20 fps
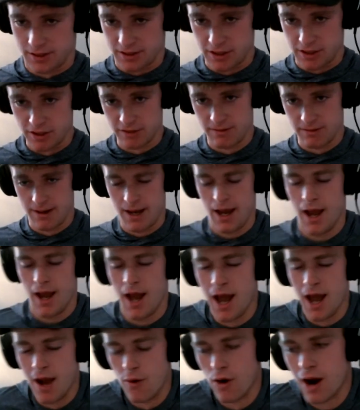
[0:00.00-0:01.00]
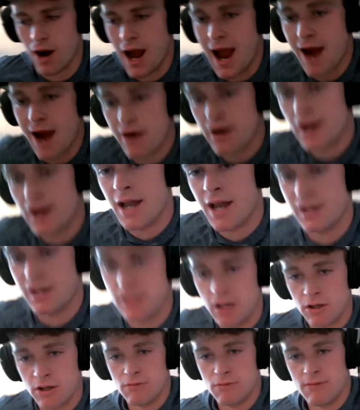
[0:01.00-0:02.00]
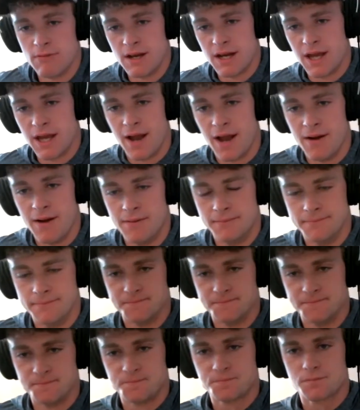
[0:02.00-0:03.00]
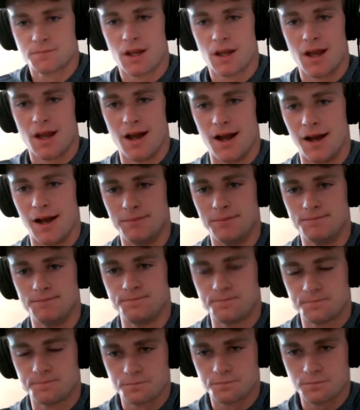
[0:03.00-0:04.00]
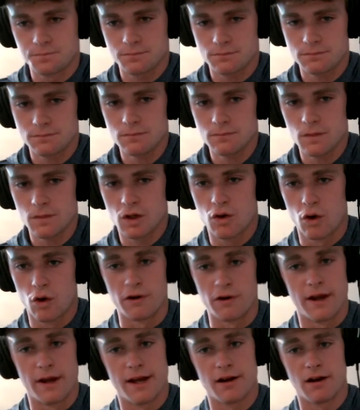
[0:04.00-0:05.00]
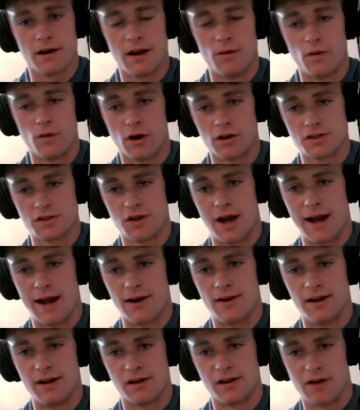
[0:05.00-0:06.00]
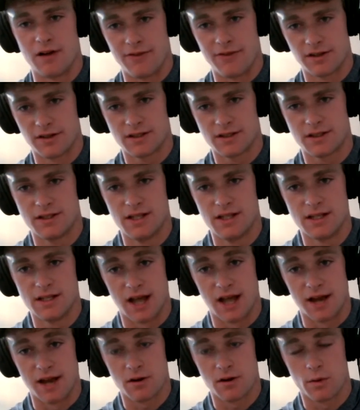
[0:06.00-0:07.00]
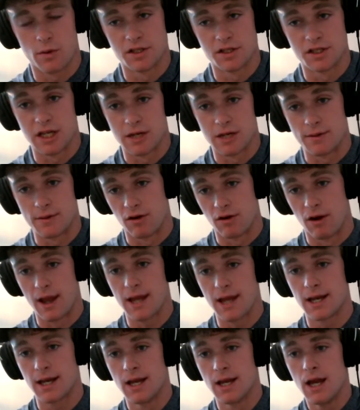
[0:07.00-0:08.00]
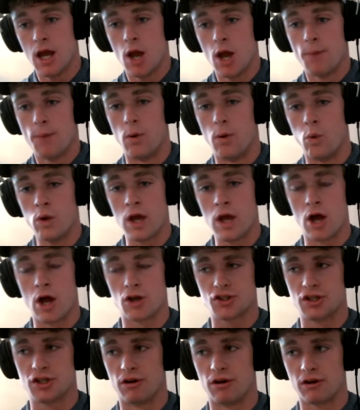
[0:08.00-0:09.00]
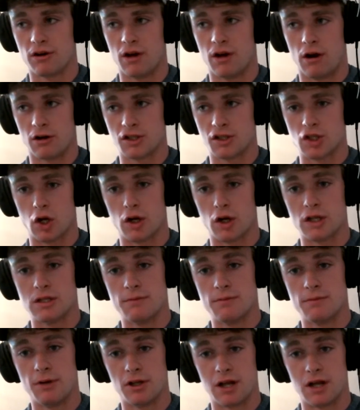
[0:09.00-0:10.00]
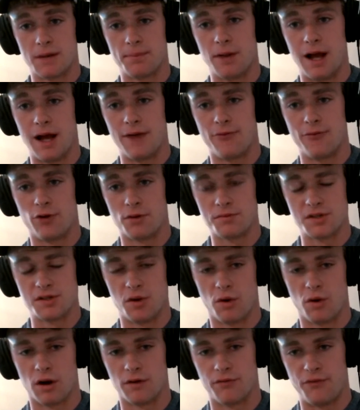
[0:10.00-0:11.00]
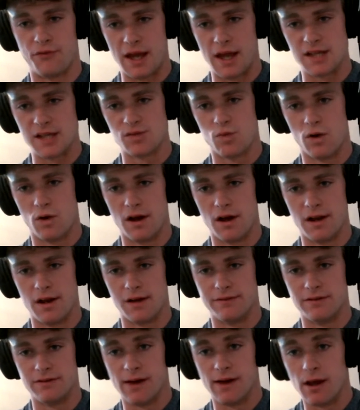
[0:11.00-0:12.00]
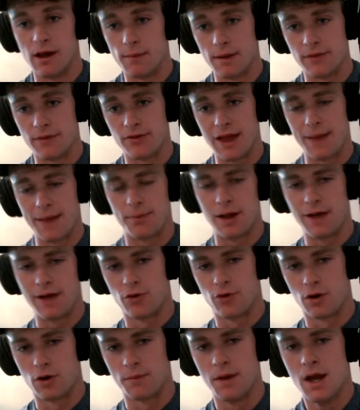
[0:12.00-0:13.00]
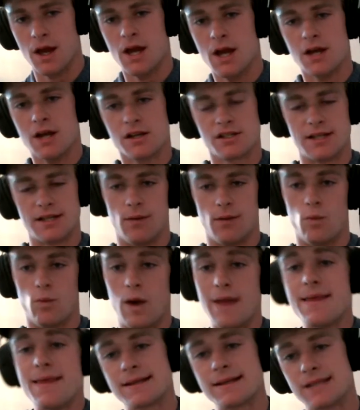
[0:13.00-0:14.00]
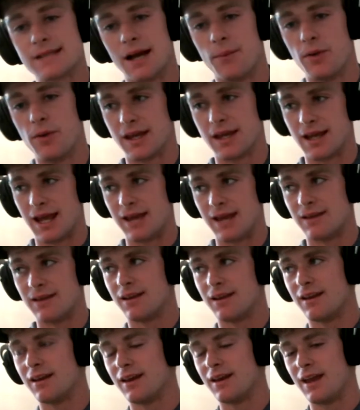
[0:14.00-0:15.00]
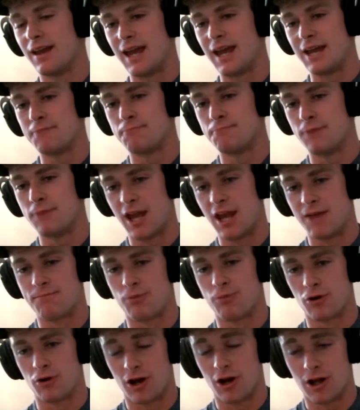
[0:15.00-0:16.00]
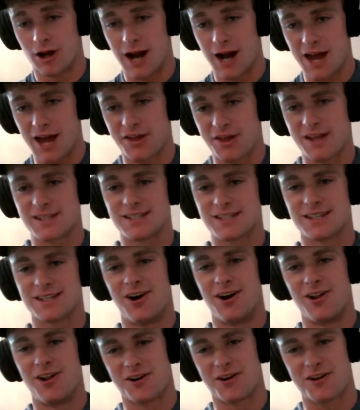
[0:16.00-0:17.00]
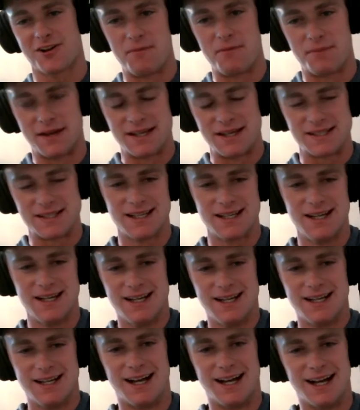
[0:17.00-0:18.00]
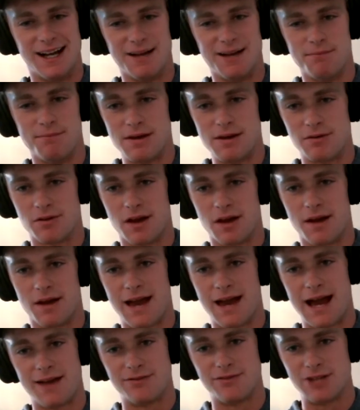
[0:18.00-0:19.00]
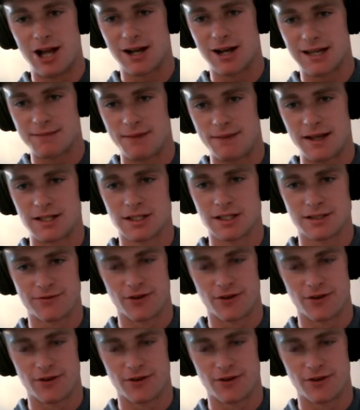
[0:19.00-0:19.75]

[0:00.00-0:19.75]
we're hiring a social media coordinator, and we're also hiring a graphic designer, which is going to be great. But we also are starting to build our platform. So we're in phase one of development for that platform, so that when that's up, we can import all our athletes, all our companies, be able to have login pages